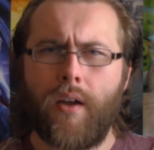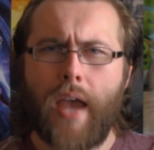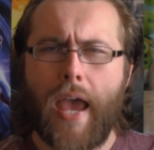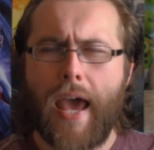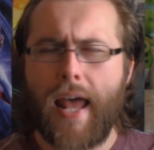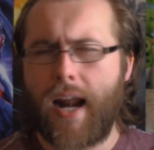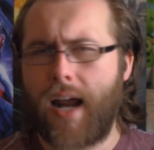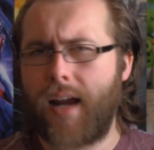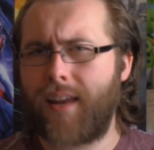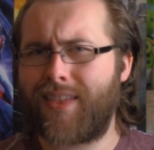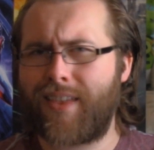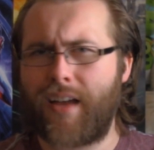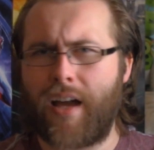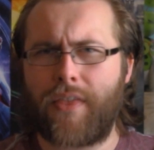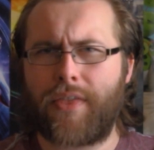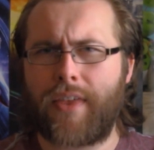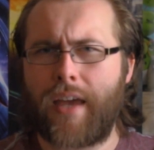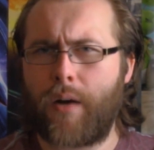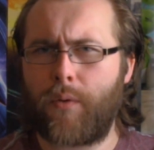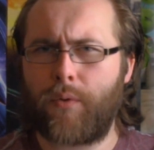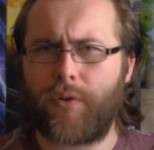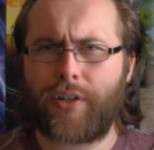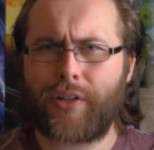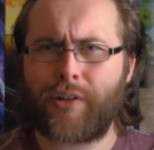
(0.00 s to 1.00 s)
And I thought
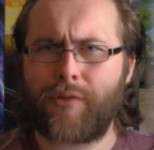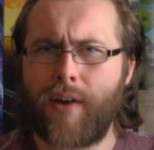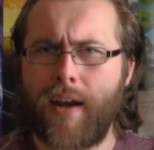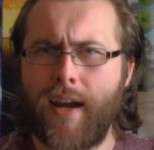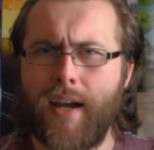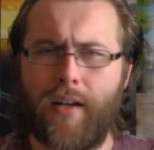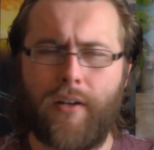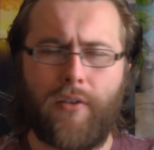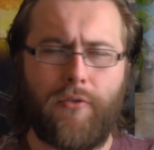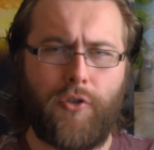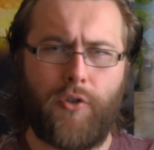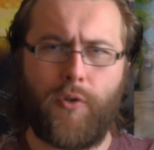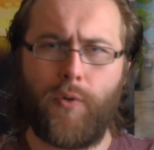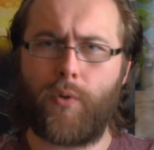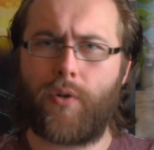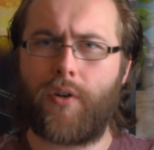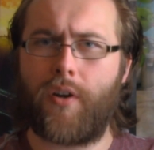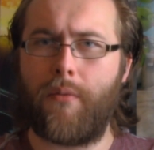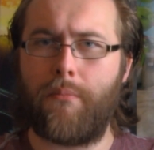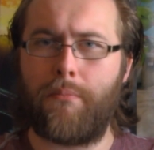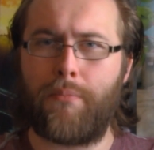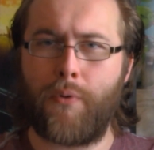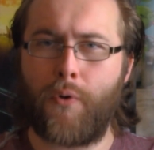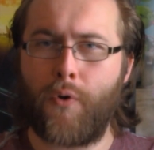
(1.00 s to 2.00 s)
that was great. Duke
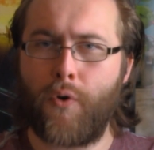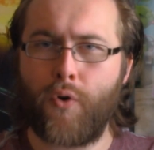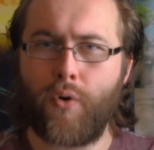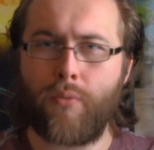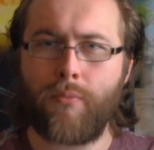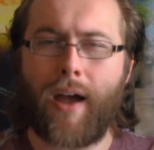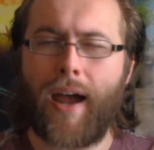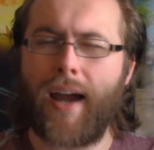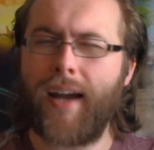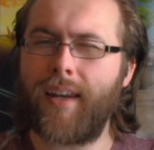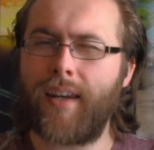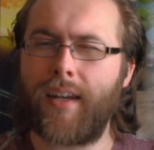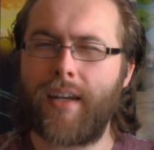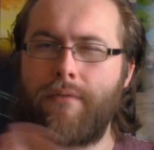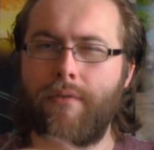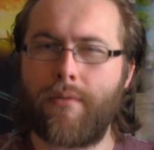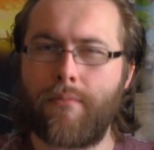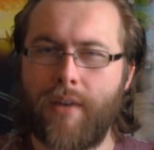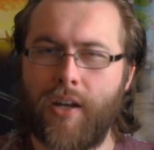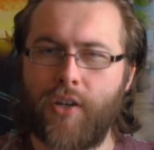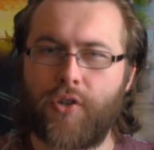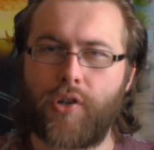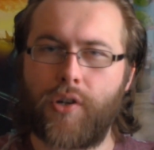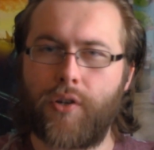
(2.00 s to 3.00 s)
Kaboom. I didn't
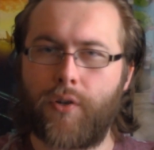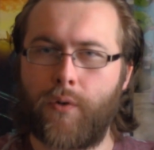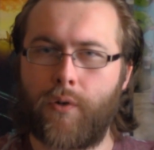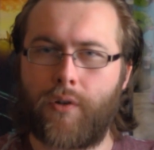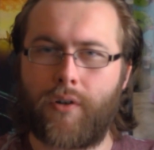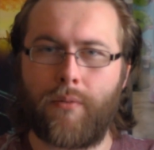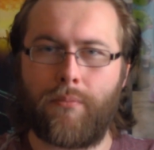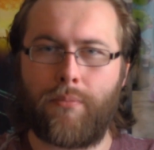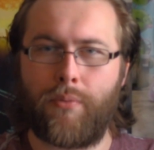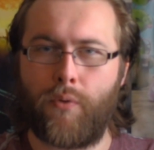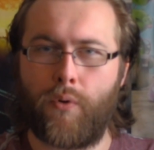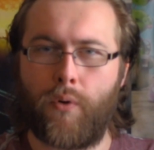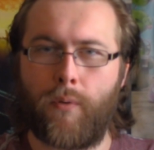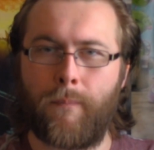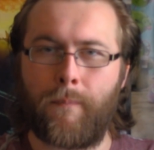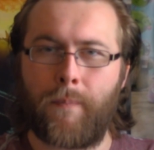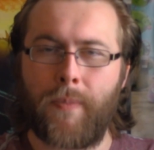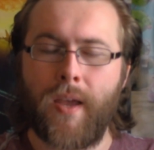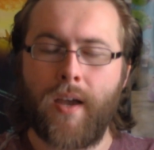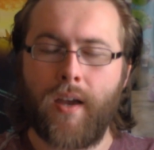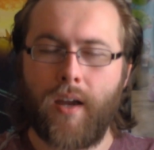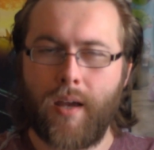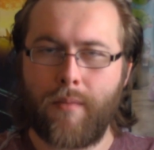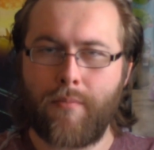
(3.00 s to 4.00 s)
even mention Duke Kaboom
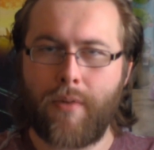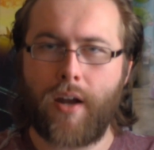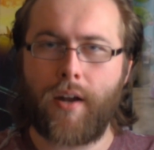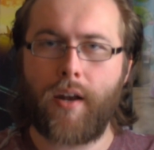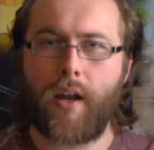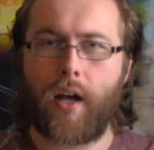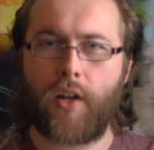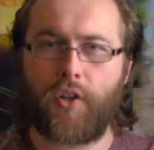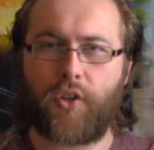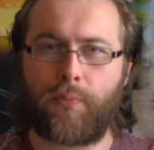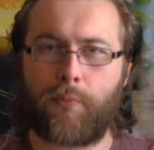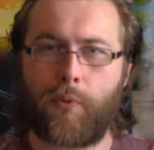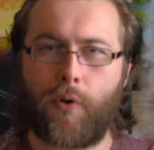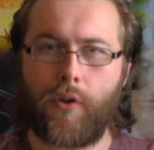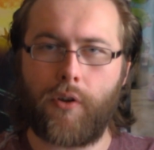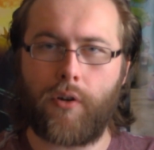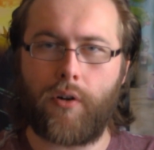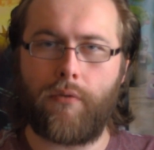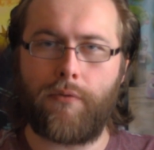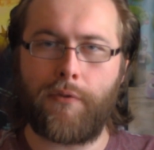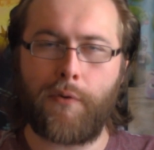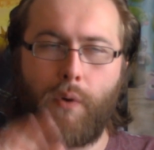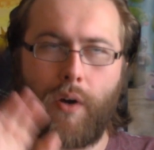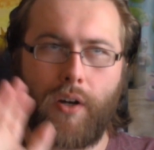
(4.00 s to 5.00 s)
in my
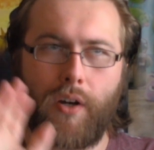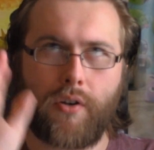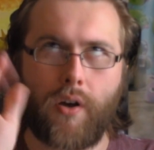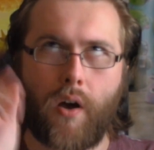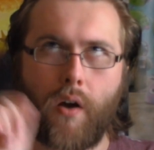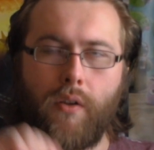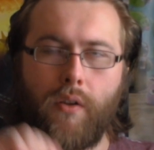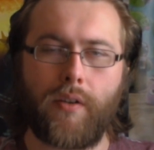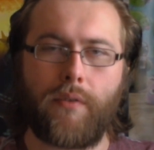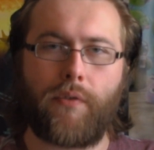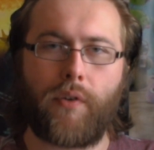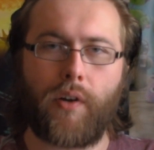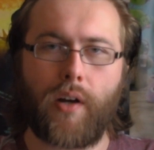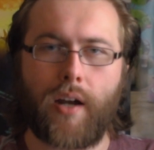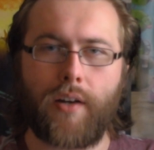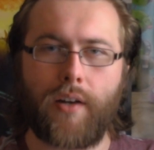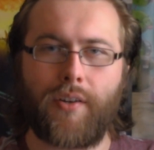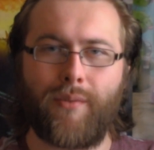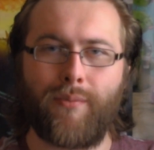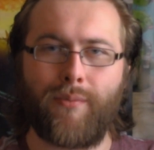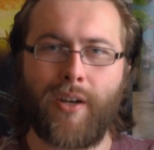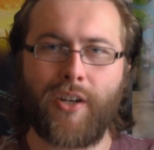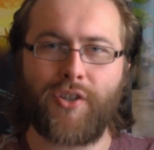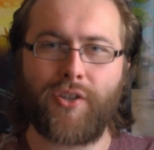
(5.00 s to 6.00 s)
non-spoiler review. I totally forgot
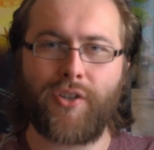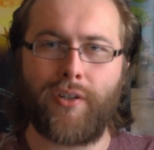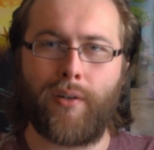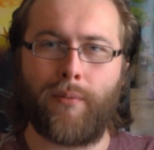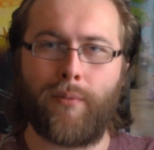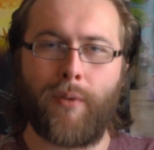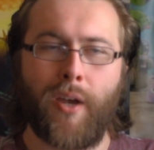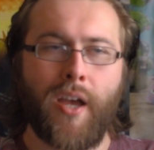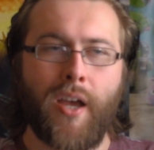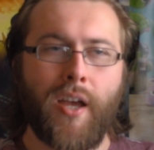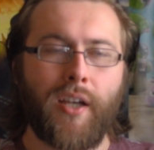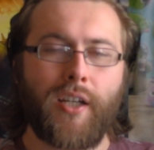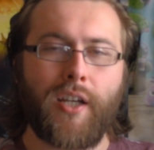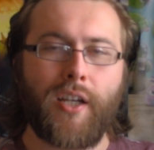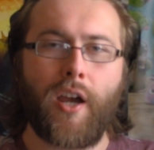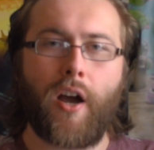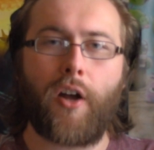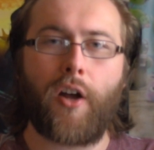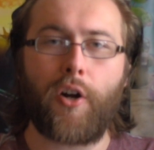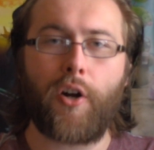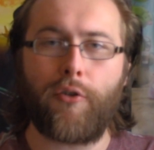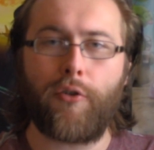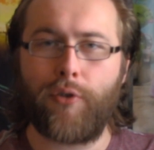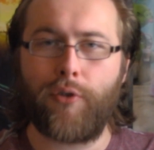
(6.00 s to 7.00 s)
to mention him.
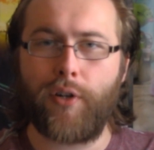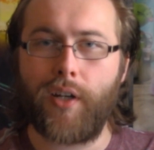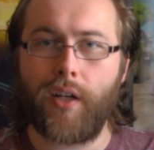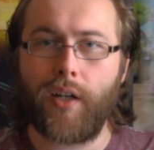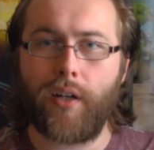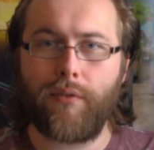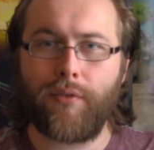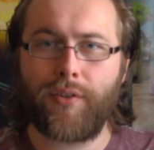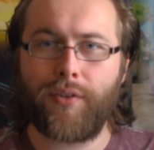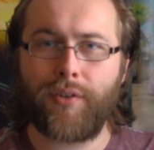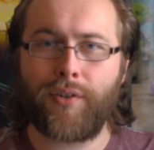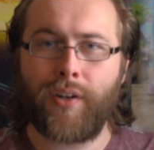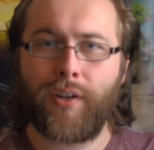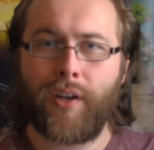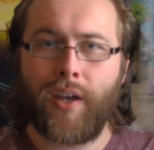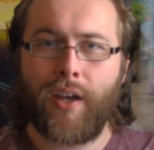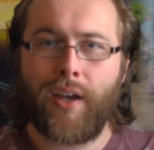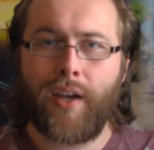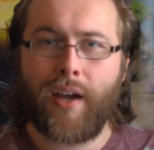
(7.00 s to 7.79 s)
Keanu Reeves.